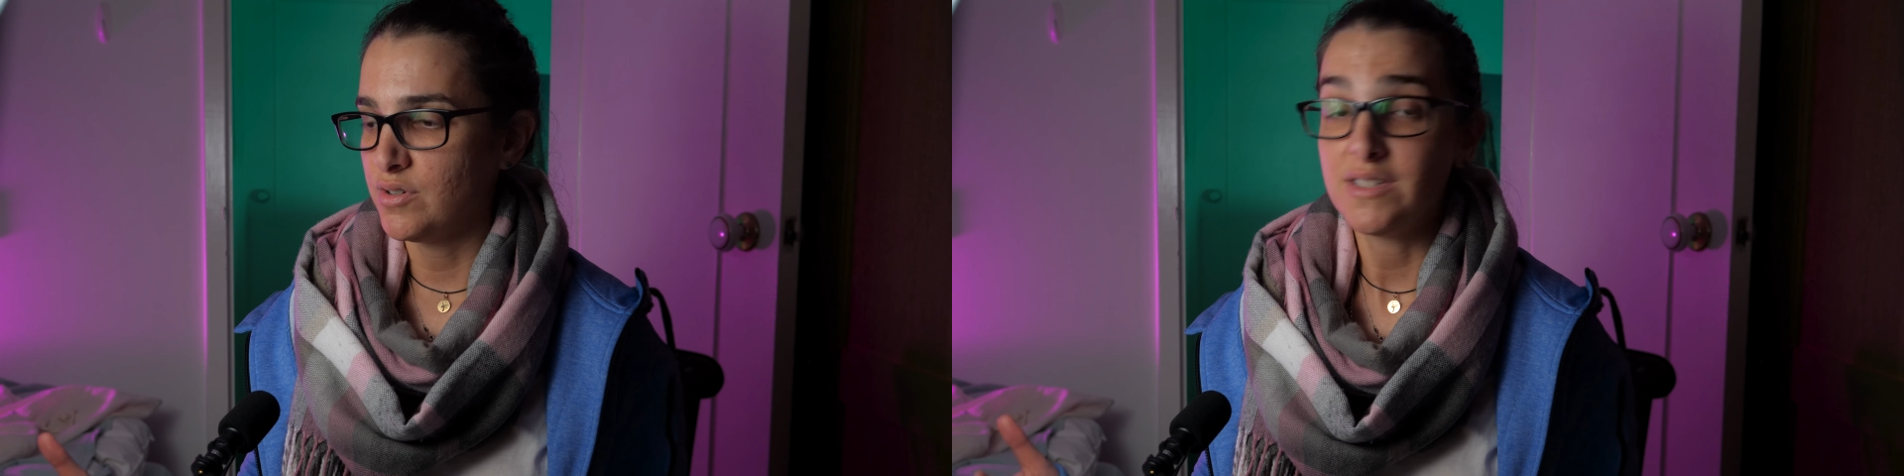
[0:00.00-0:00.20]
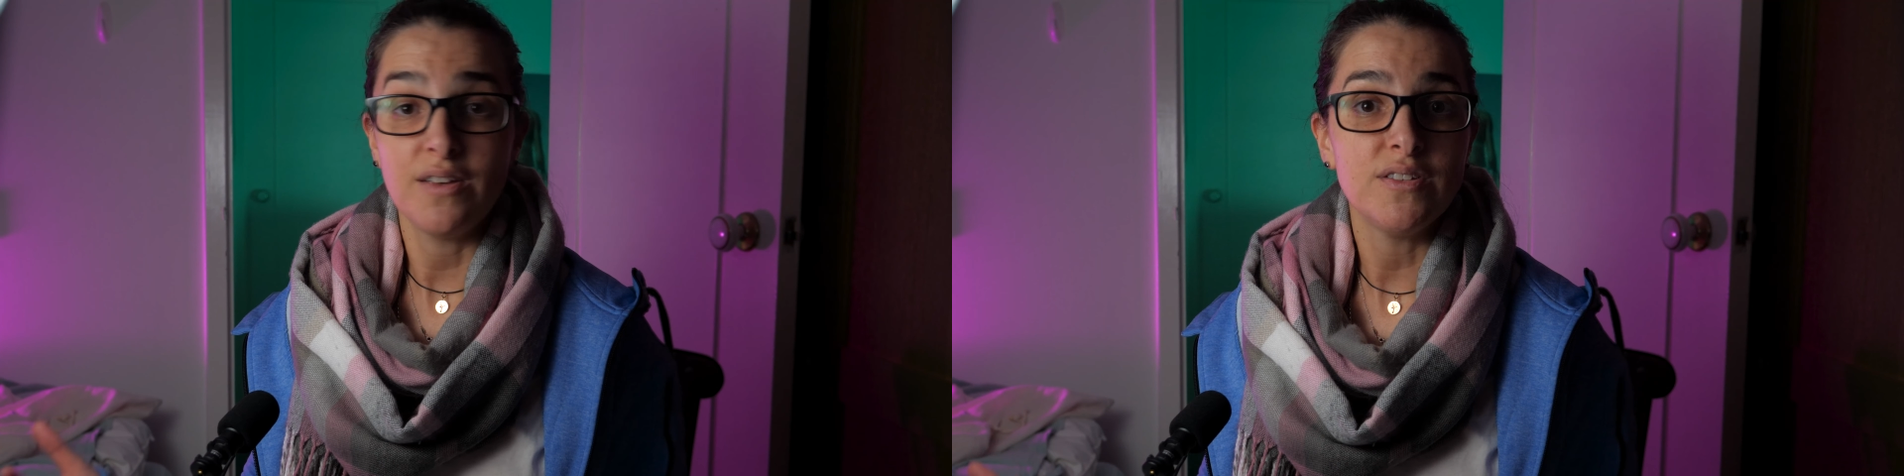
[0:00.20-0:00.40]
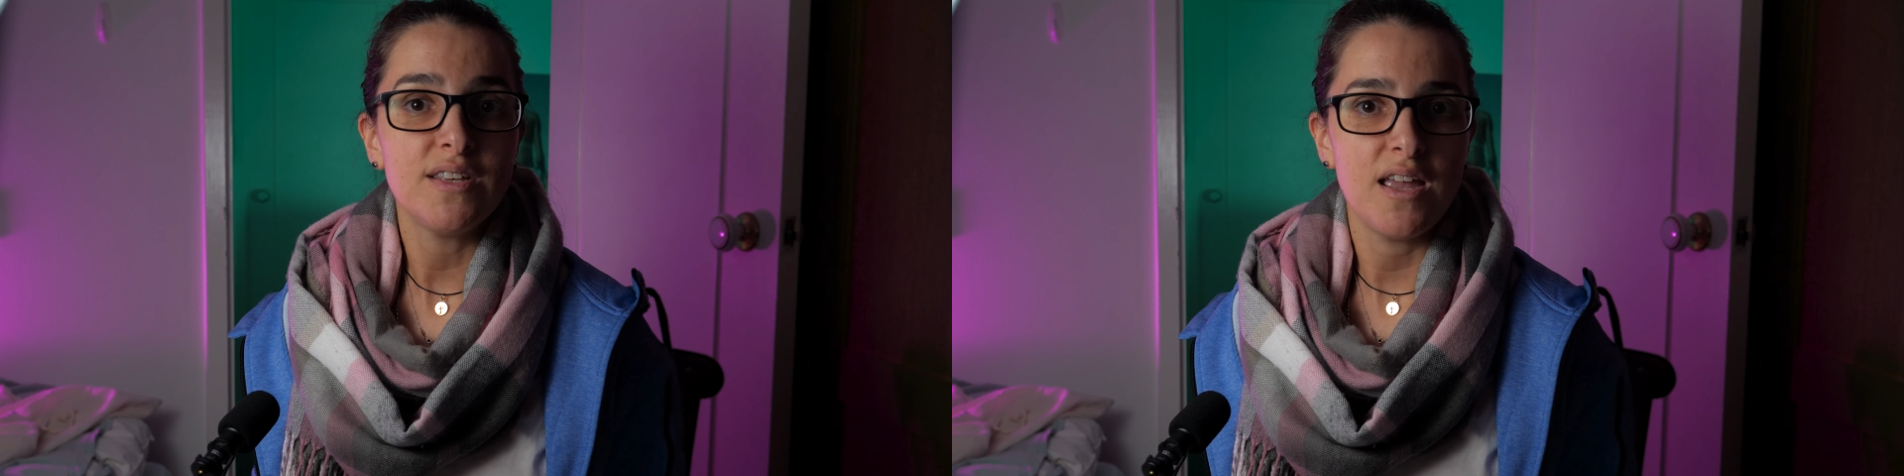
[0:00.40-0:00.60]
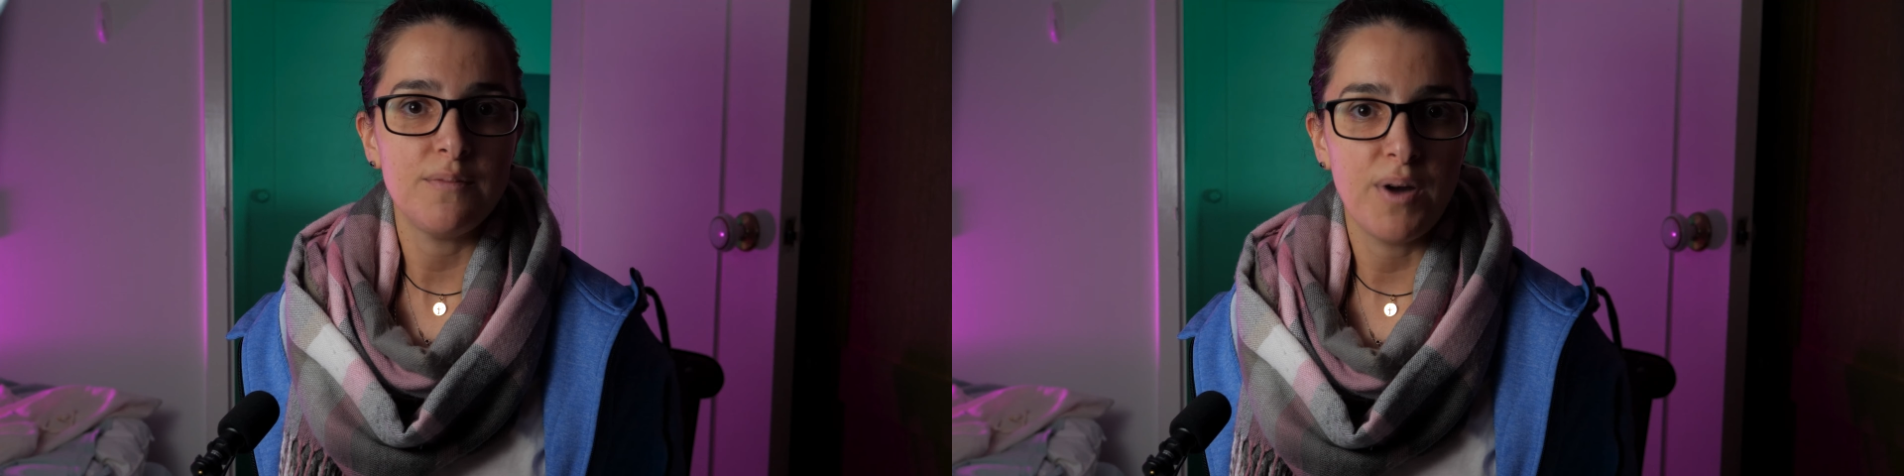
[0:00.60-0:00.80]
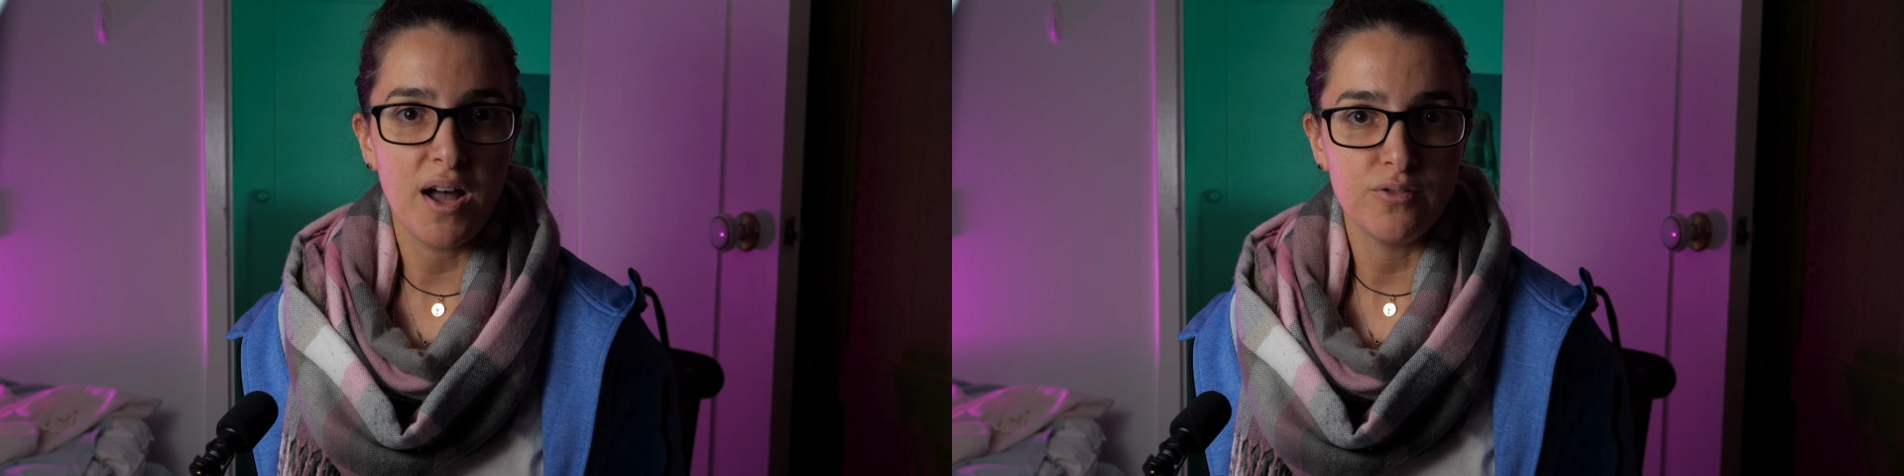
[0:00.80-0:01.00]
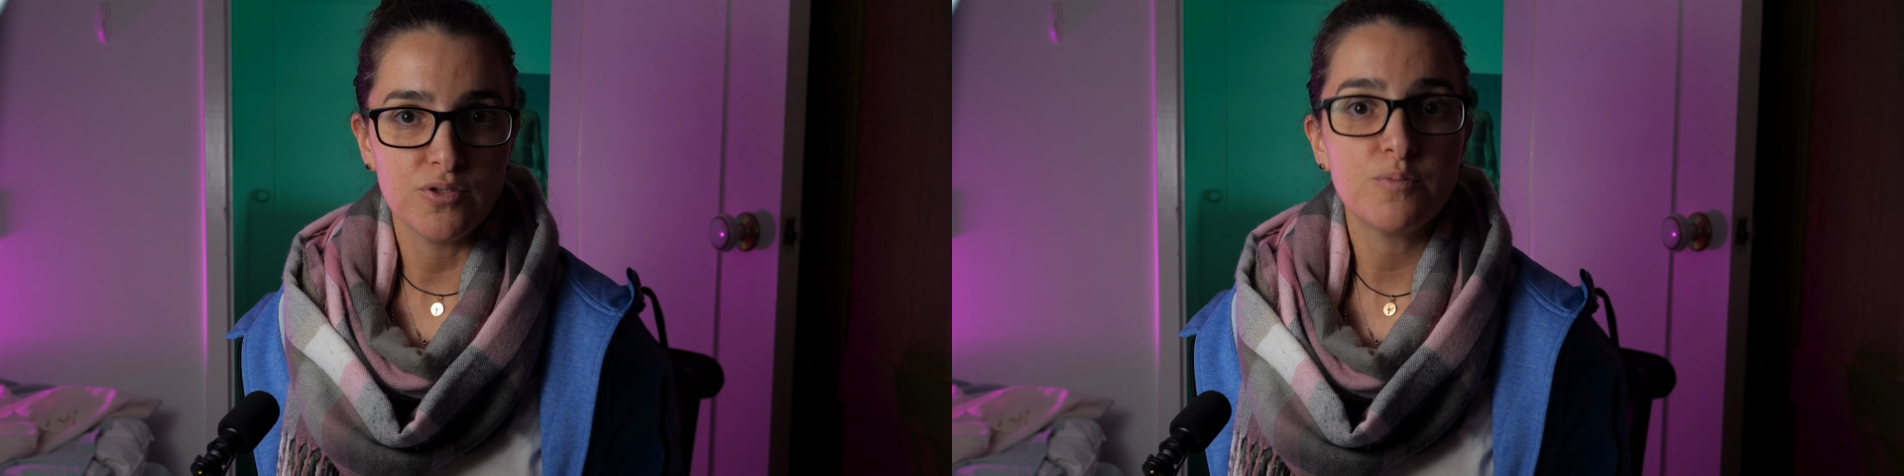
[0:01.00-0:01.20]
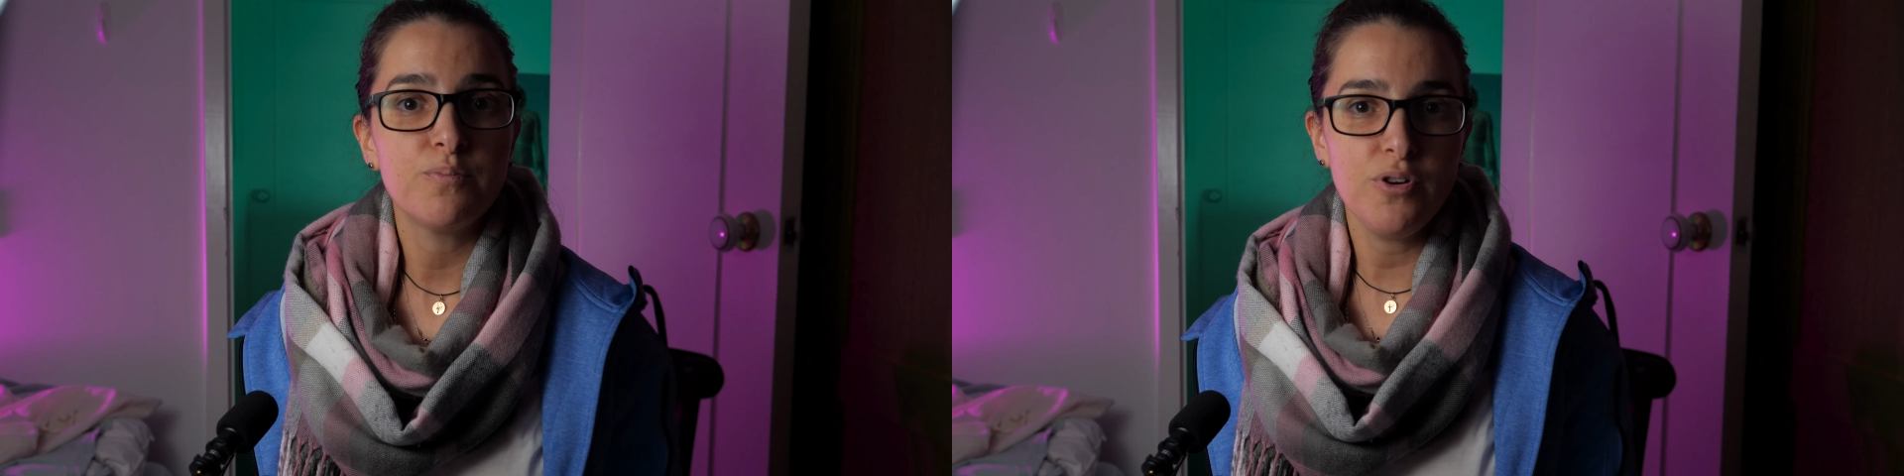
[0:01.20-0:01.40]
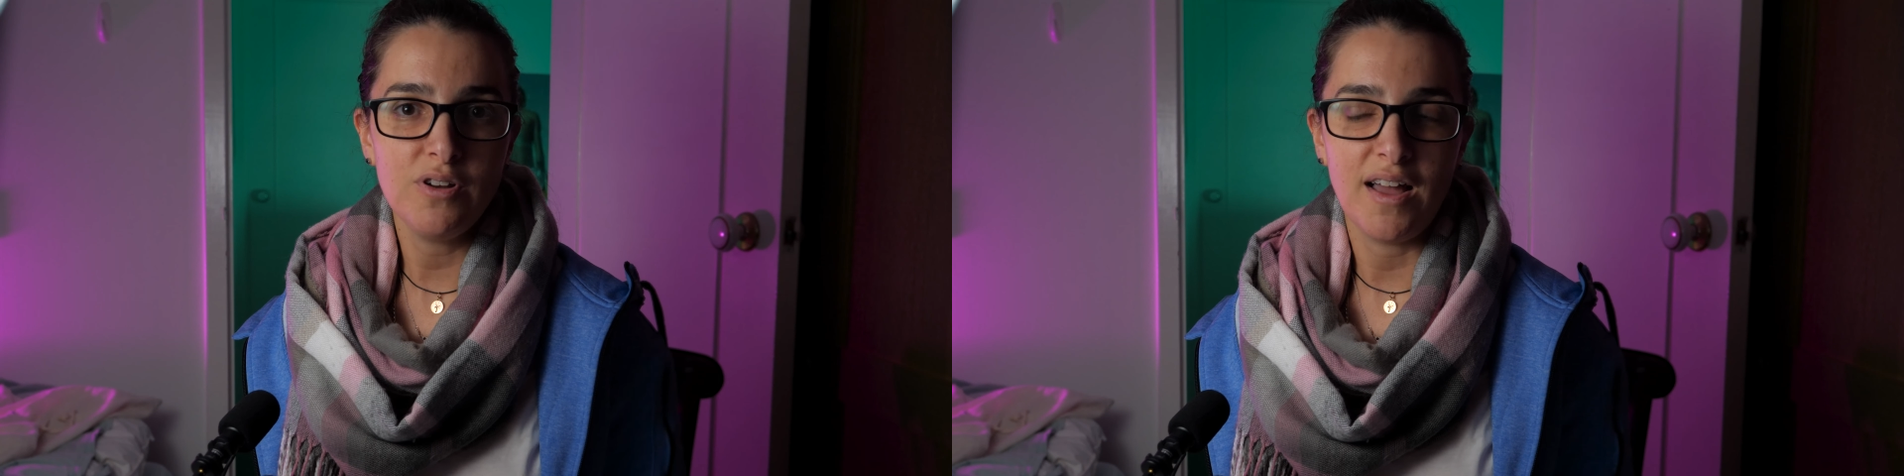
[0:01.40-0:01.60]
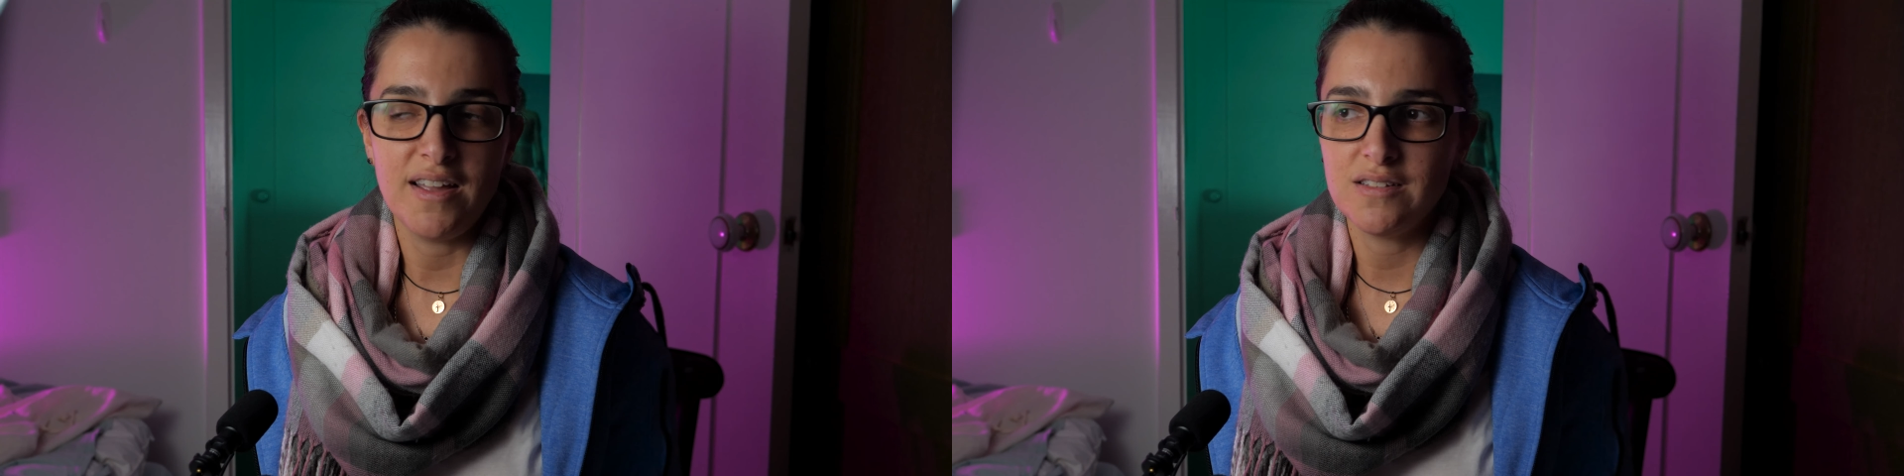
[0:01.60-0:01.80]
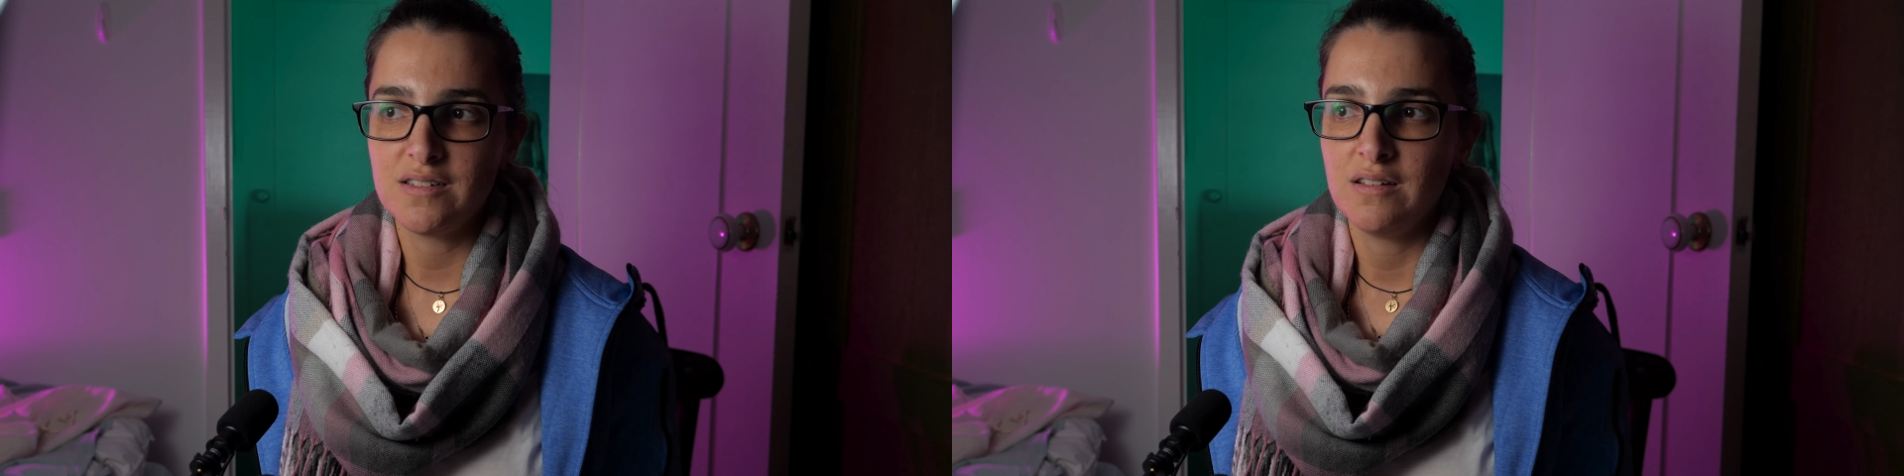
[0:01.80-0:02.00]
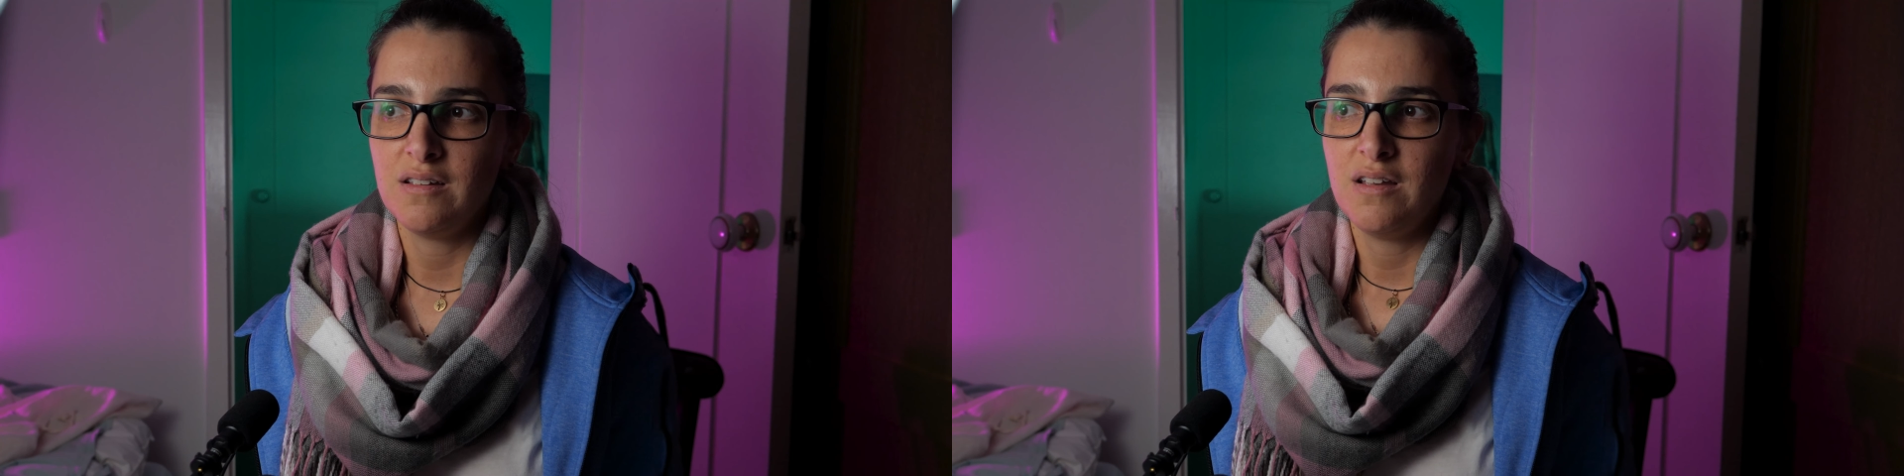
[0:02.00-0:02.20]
£78 per light